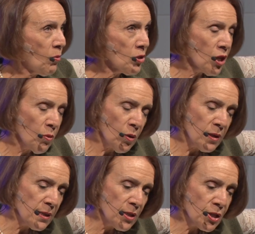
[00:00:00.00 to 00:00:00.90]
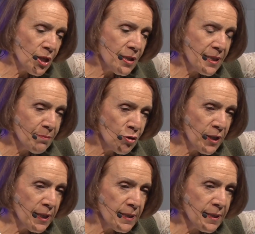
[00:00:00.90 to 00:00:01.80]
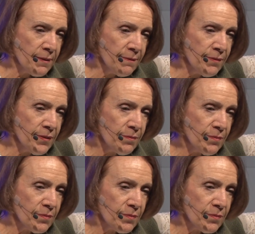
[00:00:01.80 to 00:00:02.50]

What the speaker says: wish I wasn't so subjective.